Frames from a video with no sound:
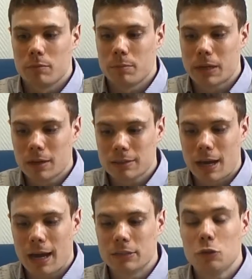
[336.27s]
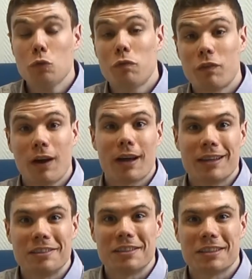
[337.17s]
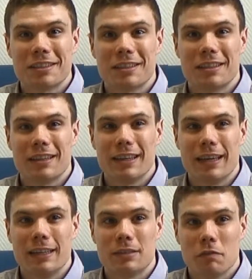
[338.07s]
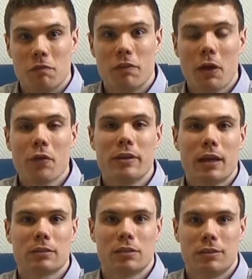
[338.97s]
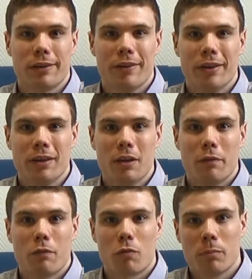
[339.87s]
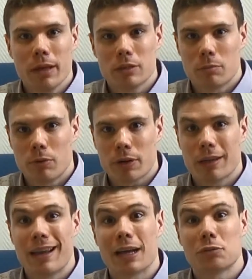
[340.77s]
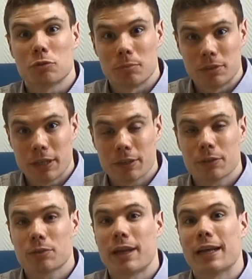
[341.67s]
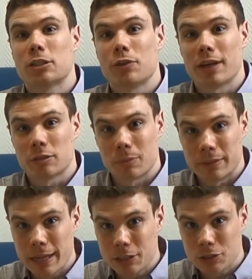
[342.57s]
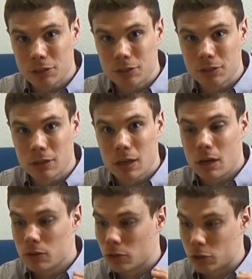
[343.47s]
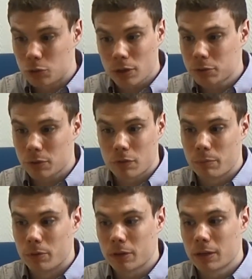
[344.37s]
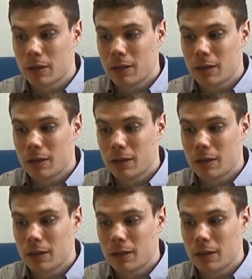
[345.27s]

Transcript: Because I do find it very necessary for me to bring in extra materials, extra explanations. The structure of the book,